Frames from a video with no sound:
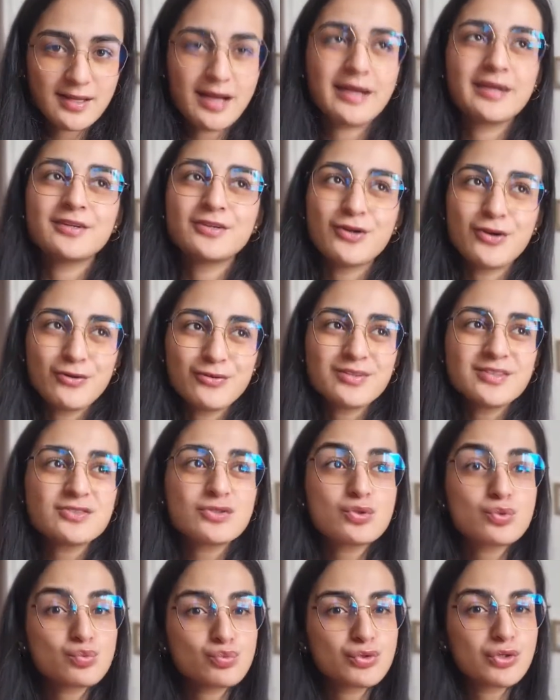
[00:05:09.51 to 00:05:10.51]
I know this
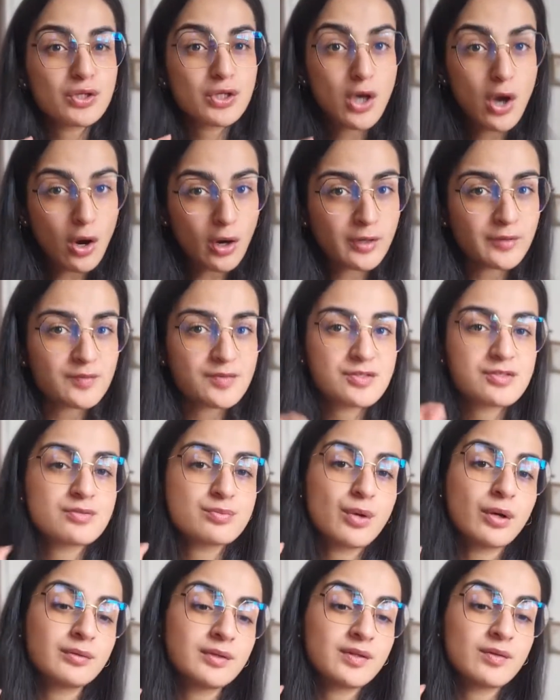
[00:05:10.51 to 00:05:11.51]
is really hard. This is
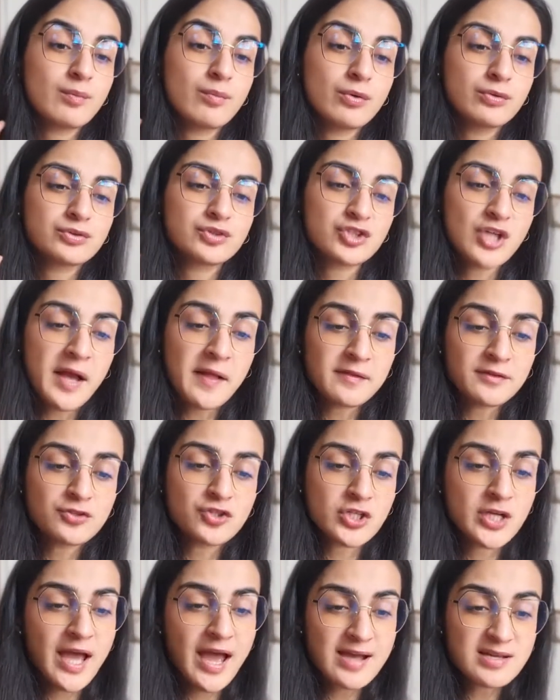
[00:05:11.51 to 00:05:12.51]
probably the most
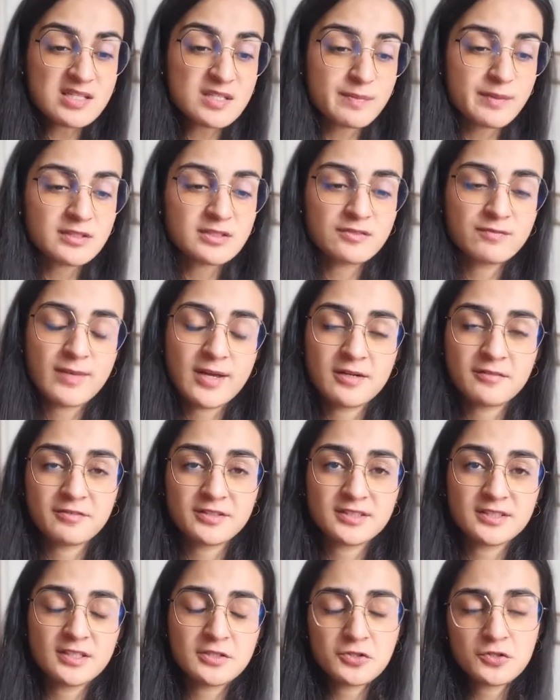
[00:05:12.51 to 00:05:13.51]
challenging aspect of
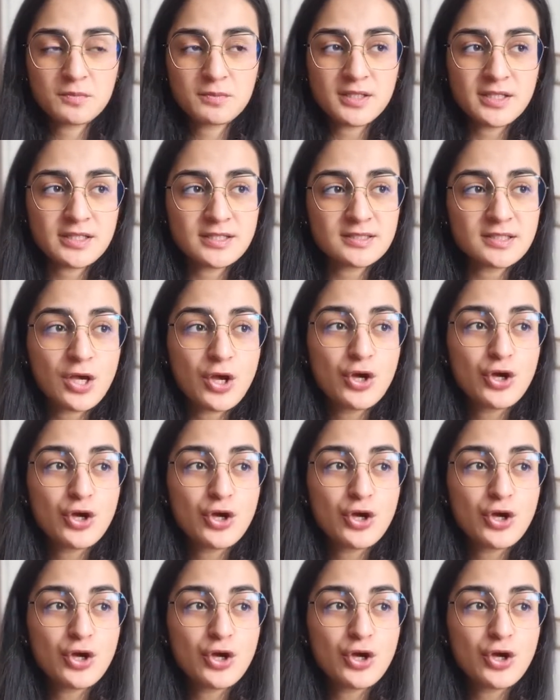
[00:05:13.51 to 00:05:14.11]
manifestation, because